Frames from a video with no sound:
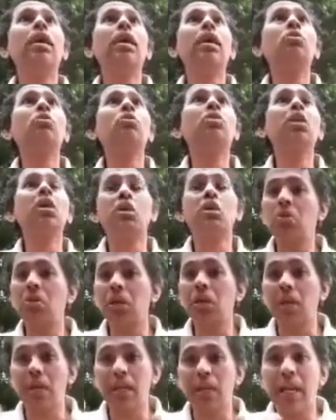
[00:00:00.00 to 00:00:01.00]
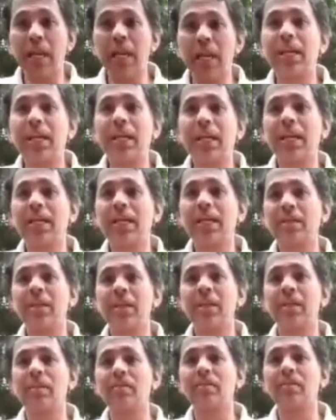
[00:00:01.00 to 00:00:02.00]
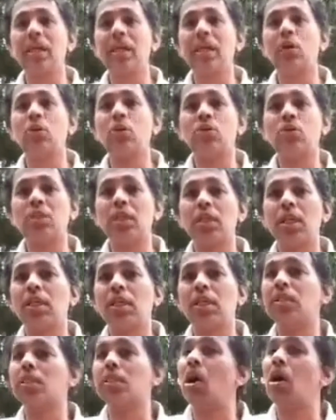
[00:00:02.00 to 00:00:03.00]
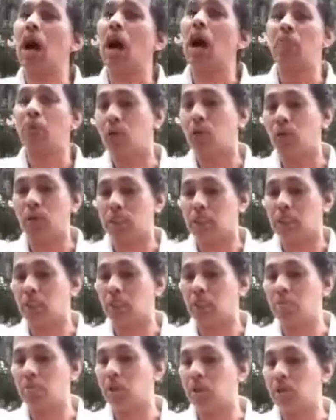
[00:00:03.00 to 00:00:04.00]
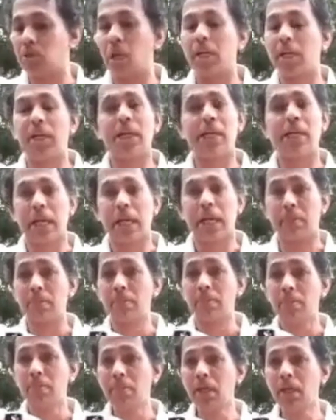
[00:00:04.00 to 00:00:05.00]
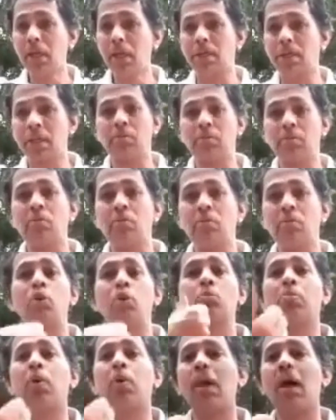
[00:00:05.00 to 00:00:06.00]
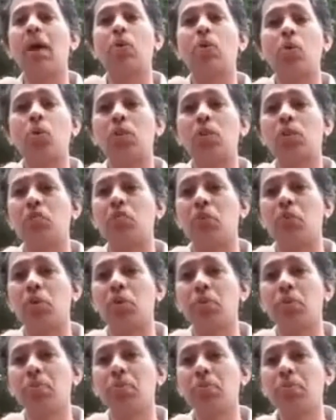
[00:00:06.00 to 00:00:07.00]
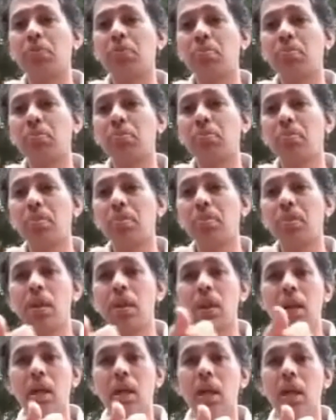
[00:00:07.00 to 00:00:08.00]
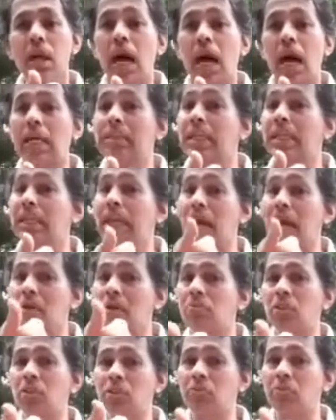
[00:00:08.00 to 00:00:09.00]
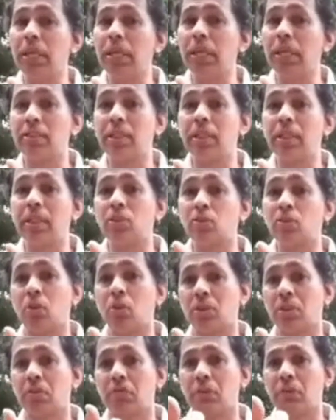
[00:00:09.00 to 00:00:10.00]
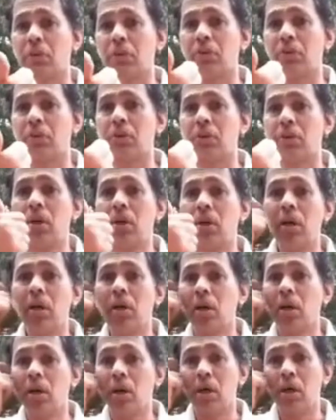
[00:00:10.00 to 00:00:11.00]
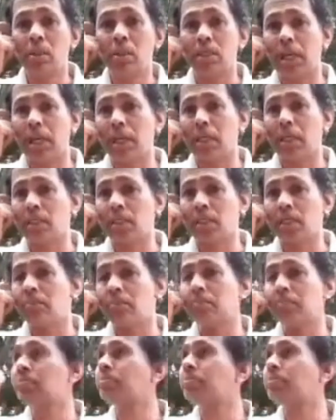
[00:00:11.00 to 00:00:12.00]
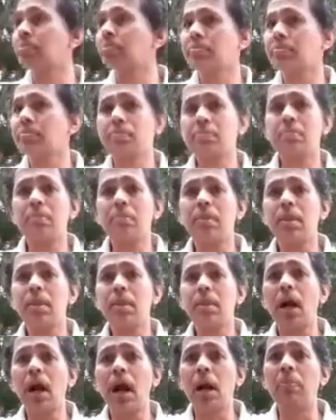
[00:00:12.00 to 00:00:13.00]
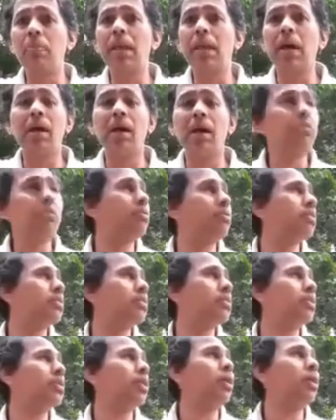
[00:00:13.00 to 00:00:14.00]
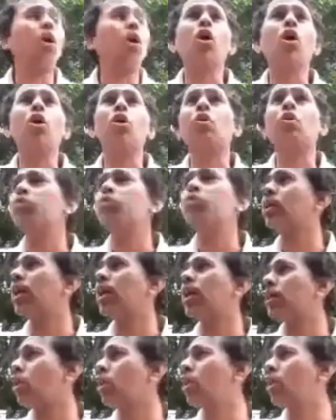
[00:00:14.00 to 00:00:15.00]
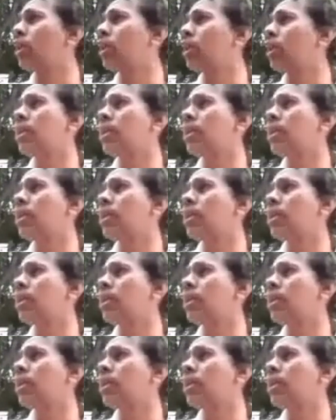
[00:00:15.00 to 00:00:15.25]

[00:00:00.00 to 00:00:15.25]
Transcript: do they do great great things. They do serious. Now I have a question because already six fifty. Udba, we have a question for you. Anjali, I have this very serious question for you. Sash, Abhinav, all of you guys, all the